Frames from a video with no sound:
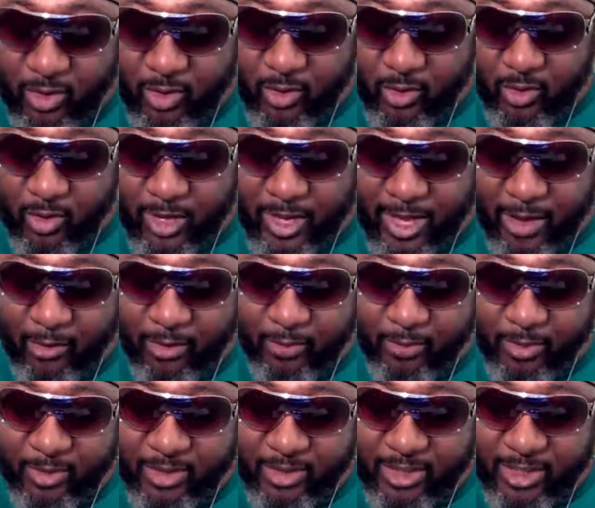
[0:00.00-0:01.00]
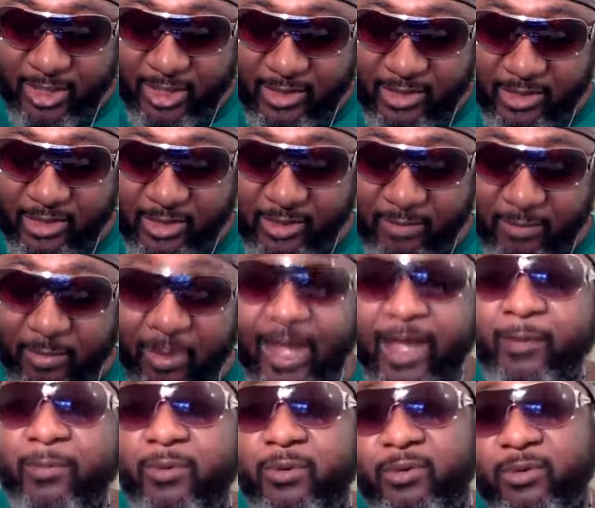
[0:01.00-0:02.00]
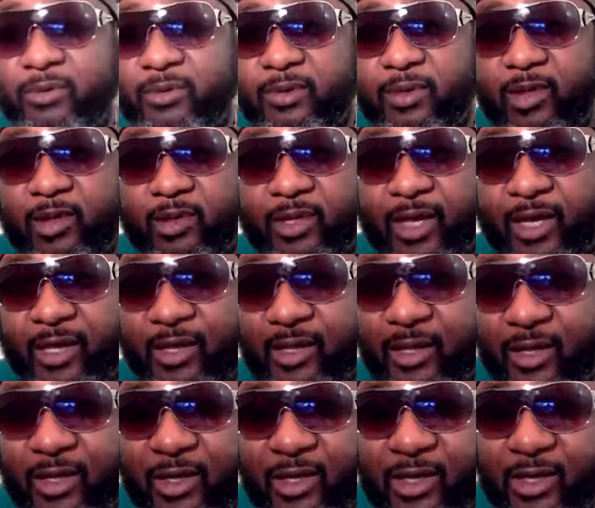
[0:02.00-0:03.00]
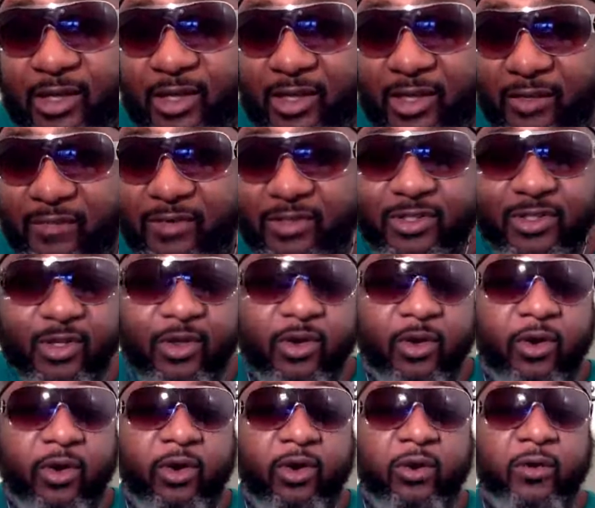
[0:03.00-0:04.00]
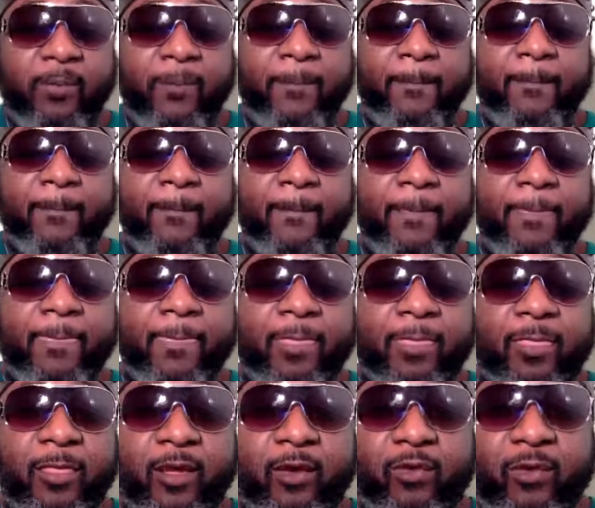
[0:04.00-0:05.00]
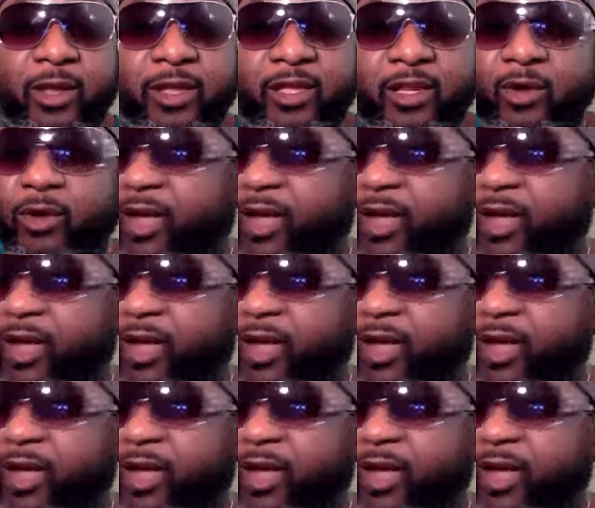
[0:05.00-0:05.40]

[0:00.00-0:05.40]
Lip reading: to know how it pertains to the Bible, okay? Give us a call, all right?